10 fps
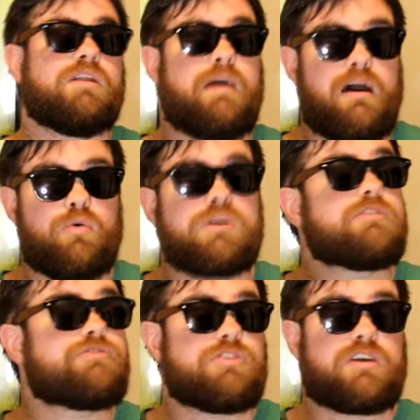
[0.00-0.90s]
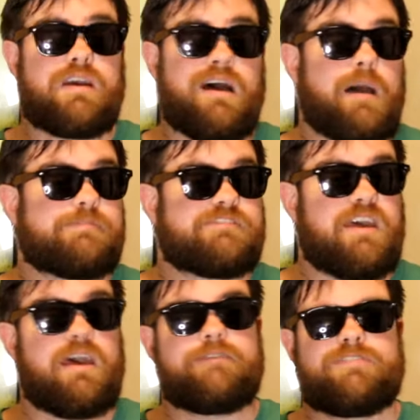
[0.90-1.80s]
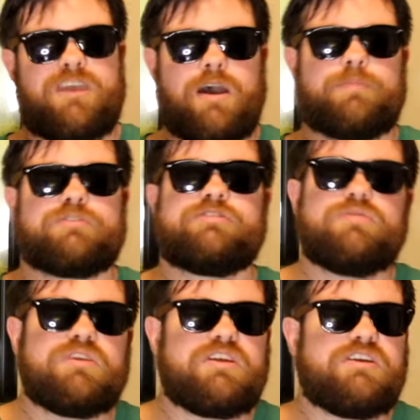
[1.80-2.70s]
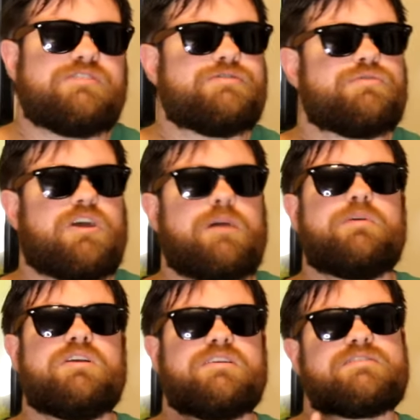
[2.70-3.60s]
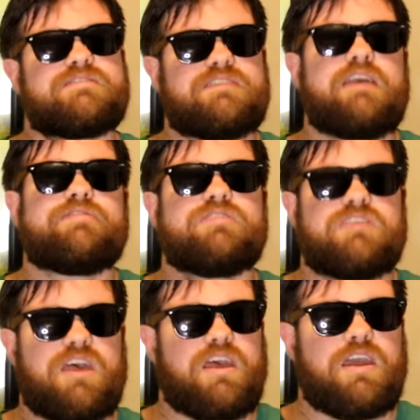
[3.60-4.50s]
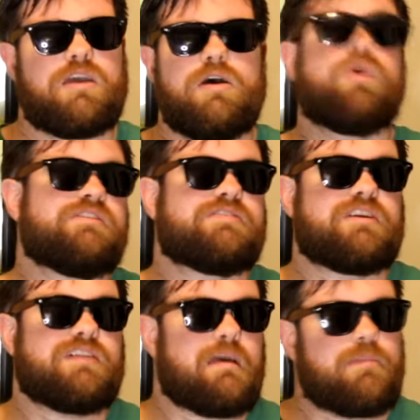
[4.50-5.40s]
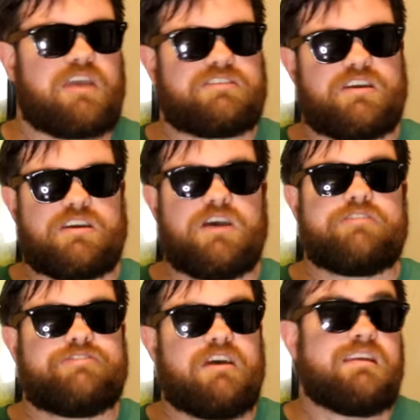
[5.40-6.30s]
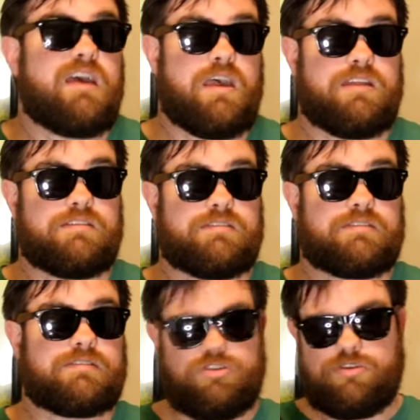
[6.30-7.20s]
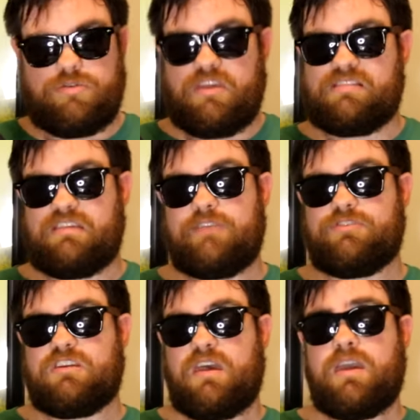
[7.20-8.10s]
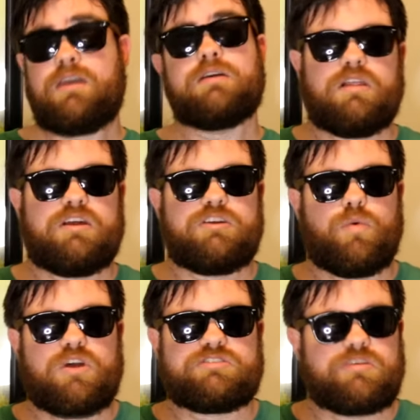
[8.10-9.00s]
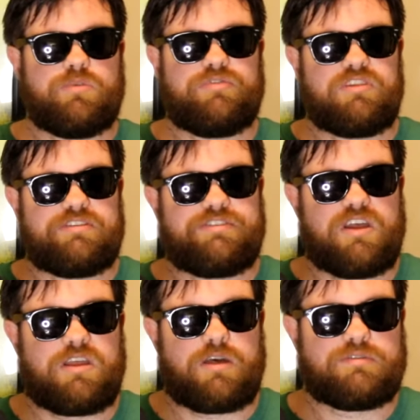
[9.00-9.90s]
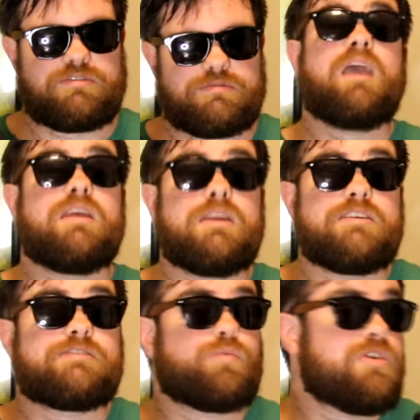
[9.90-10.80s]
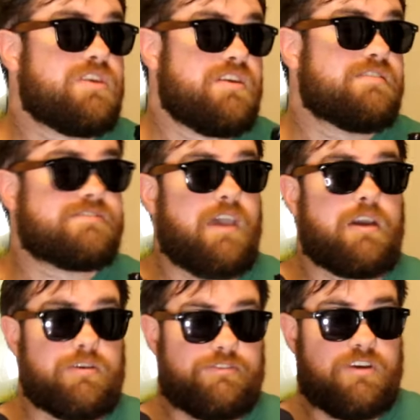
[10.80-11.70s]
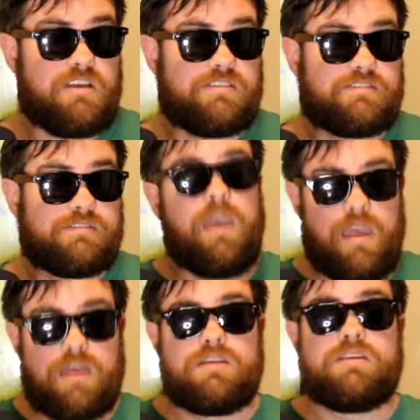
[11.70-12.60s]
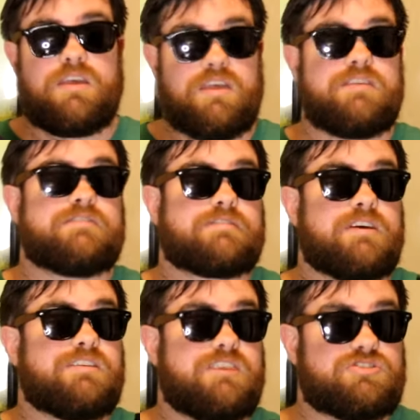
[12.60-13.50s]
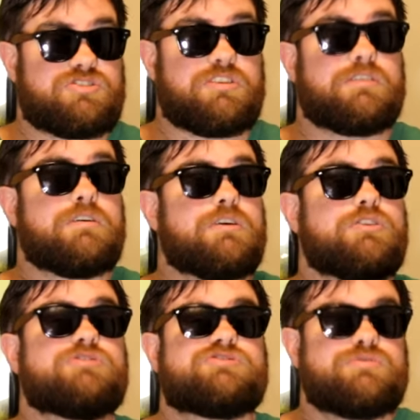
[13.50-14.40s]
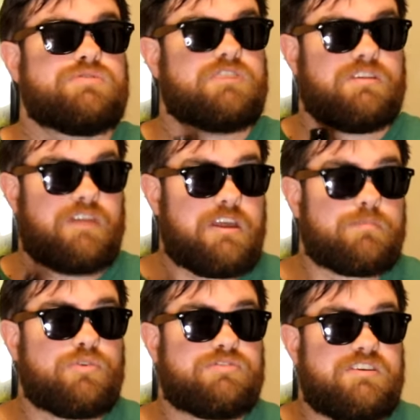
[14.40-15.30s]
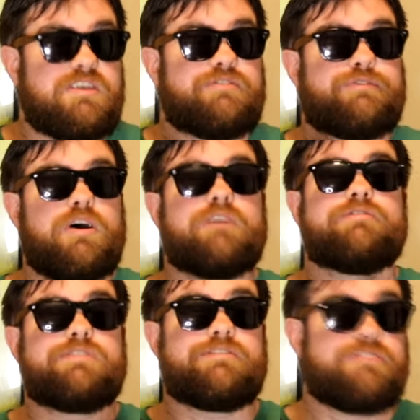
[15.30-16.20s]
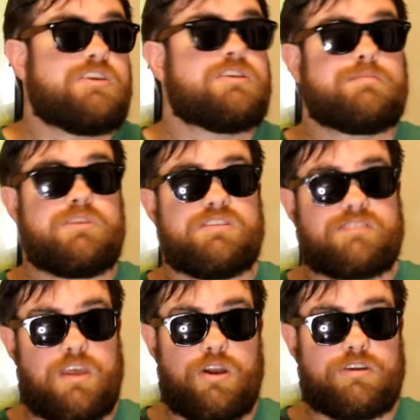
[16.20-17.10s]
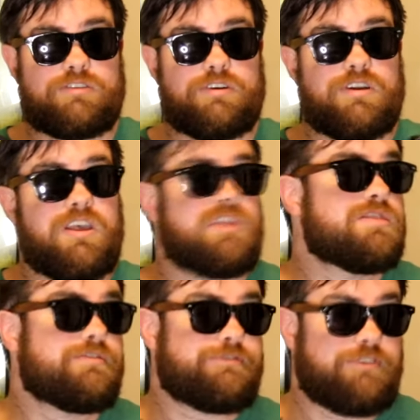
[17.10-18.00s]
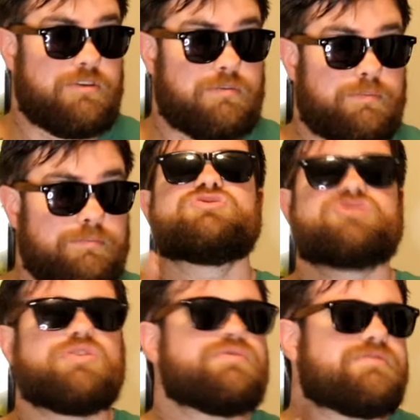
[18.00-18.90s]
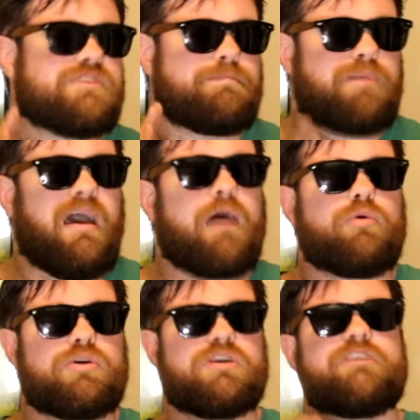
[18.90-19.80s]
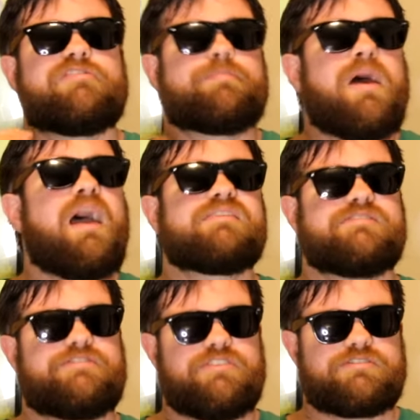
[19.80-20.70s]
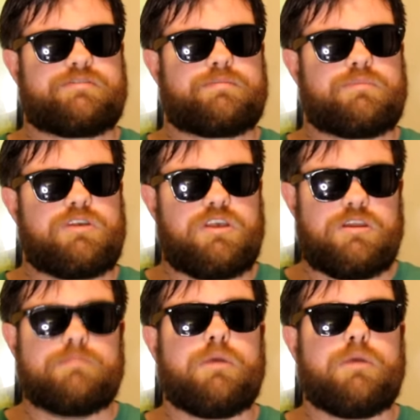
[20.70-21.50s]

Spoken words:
allowing for the cops to have the opportunity to come in and save the day once the climactic gunfight ends. Do they save the day? I'll let you watch the movie to find out. And it is with his sacrifice and his addition to the leitmotif of the Vietnamese character in the film shows the power of pacifism in